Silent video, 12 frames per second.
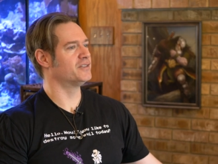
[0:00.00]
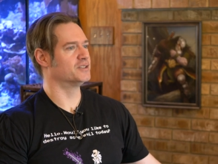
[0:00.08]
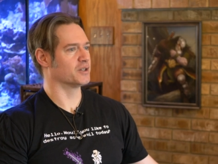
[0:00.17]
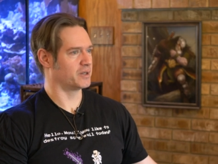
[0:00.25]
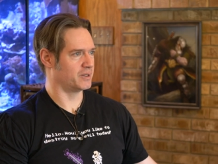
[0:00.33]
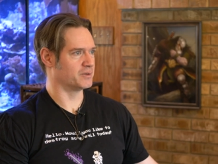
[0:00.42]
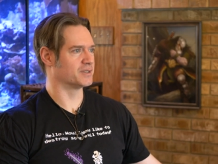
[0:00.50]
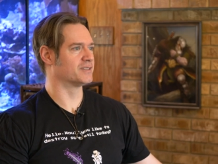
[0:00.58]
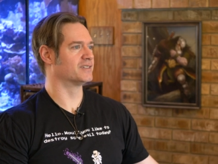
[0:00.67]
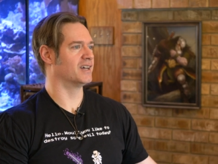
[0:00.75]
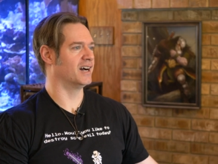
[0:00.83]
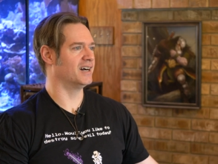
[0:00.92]
And so he
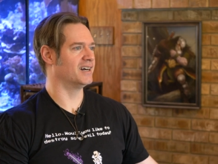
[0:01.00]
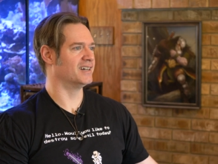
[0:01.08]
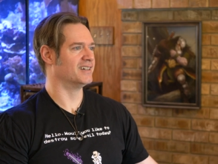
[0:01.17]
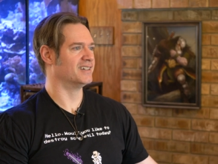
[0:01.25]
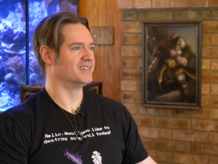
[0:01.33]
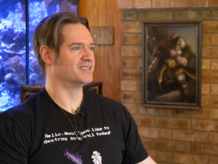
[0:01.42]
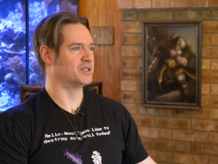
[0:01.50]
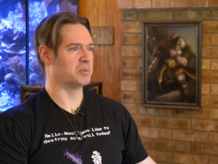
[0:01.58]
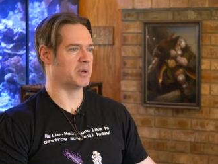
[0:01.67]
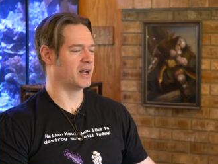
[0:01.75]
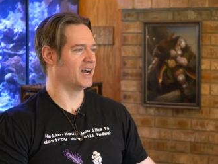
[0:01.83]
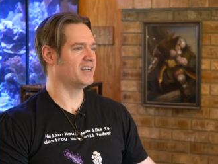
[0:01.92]
was uh,
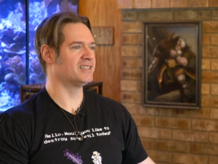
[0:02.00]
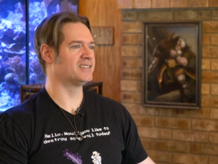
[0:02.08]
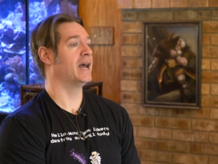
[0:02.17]
super nice.